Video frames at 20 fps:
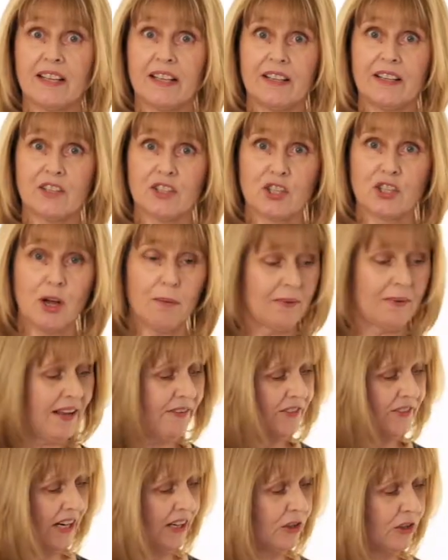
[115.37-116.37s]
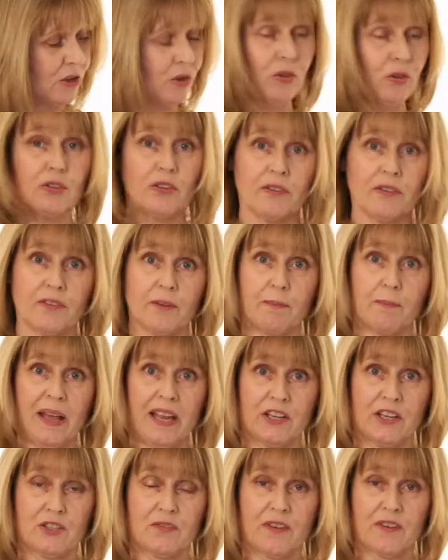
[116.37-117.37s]
In the top left-hand corner of the
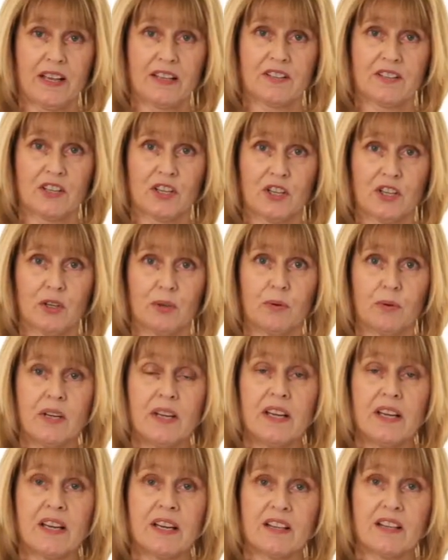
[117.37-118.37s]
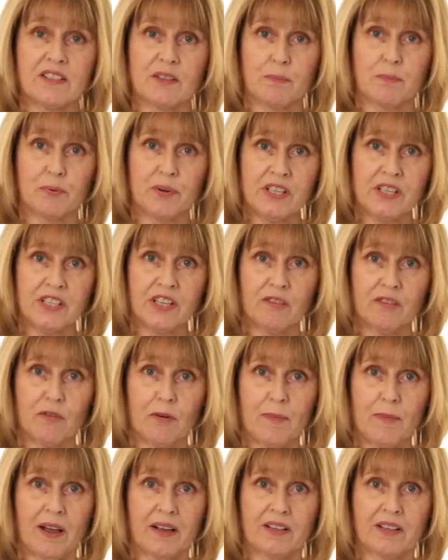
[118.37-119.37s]
page facing you is a printed
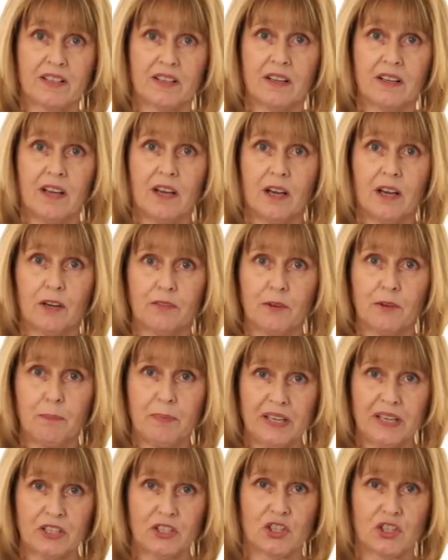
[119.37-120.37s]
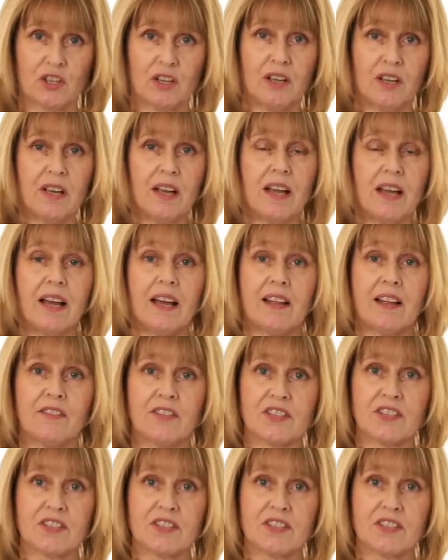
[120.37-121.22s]
reminder of the picture and the